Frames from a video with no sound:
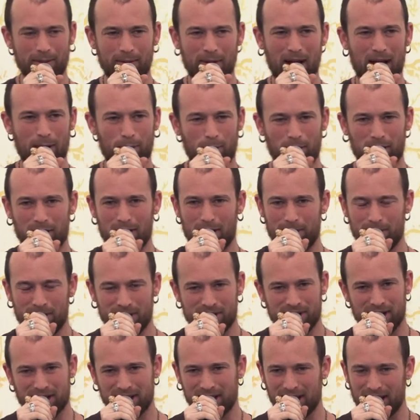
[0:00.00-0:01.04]
I work on
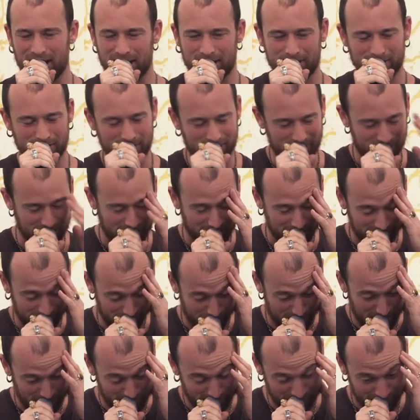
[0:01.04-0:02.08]
music like
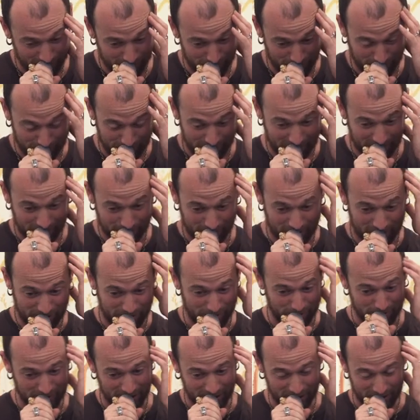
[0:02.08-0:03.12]
maybe
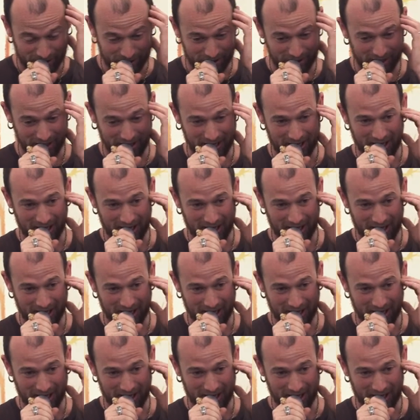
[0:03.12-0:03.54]
too much,